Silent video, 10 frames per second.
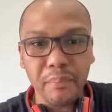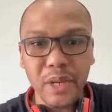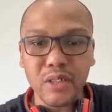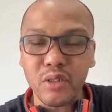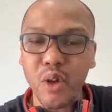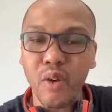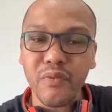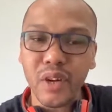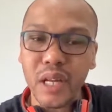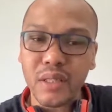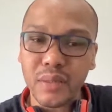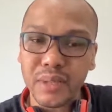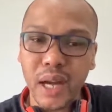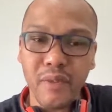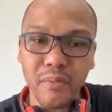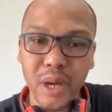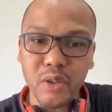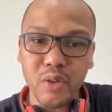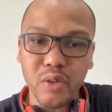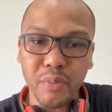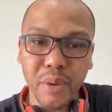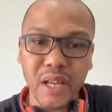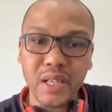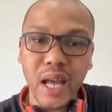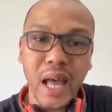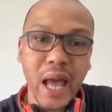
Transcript: And please don't forget to subscribe to my YouTube page.